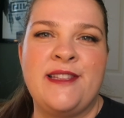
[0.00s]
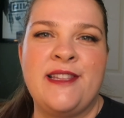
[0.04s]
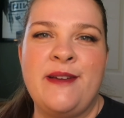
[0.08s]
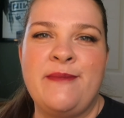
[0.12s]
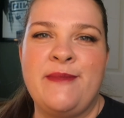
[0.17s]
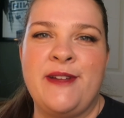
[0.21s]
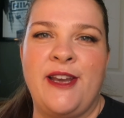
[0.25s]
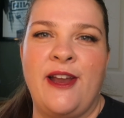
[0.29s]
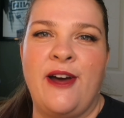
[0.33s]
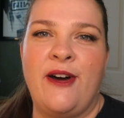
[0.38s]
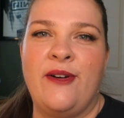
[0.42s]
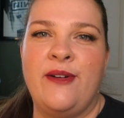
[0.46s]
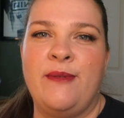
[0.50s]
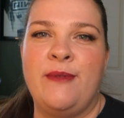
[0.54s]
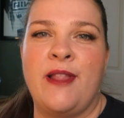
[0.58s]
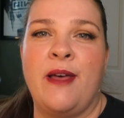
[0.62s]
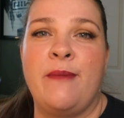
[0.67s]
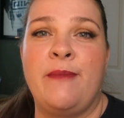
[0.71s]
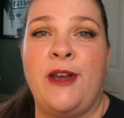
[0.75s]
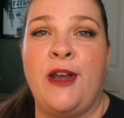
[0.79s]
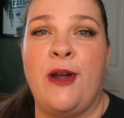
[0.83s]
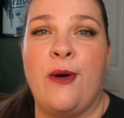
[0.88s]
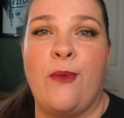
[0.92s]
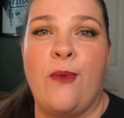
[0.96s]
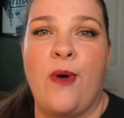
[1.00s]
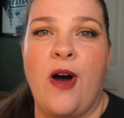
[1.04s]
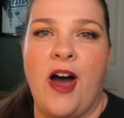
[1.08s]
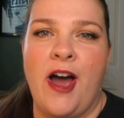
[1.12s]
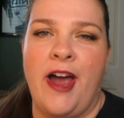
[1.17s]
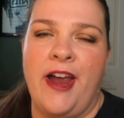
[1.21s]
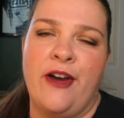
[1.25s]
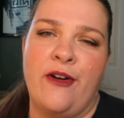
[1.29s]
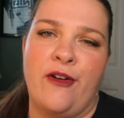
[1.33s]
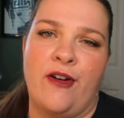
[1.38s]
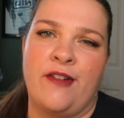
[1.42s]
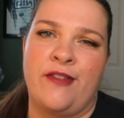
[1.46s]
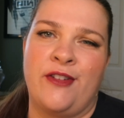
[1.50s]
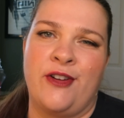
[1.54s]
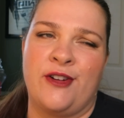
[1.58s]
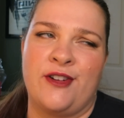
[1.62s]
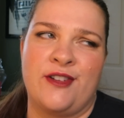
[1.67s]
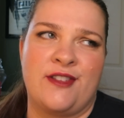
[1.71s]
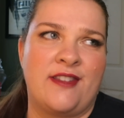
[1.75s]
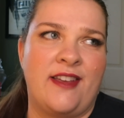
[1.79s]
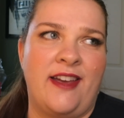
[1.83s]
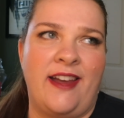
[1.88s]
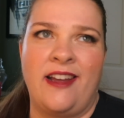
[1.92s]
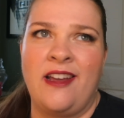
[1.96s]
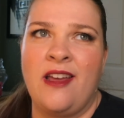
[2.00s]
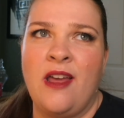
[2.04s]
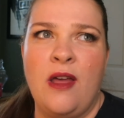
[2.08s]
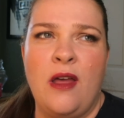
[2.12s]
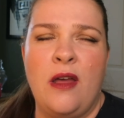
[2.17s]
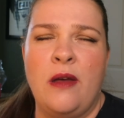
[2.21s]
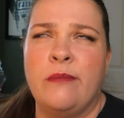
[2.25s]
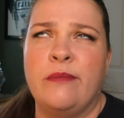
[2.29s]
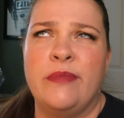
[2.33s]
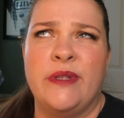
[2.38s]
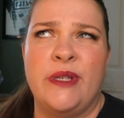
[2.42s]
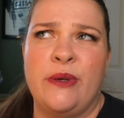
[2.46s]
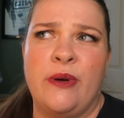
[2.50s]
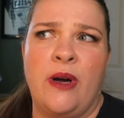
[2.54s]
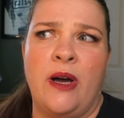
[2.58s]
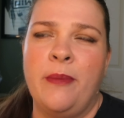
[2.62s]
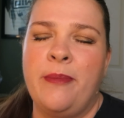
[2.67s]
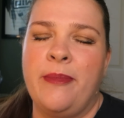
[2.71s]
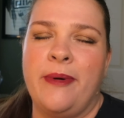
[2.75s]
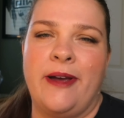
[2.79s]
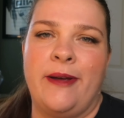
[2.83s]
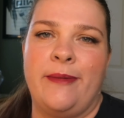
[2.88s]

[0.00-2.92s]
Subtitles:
let me know and let me know why, or if yours like blew up.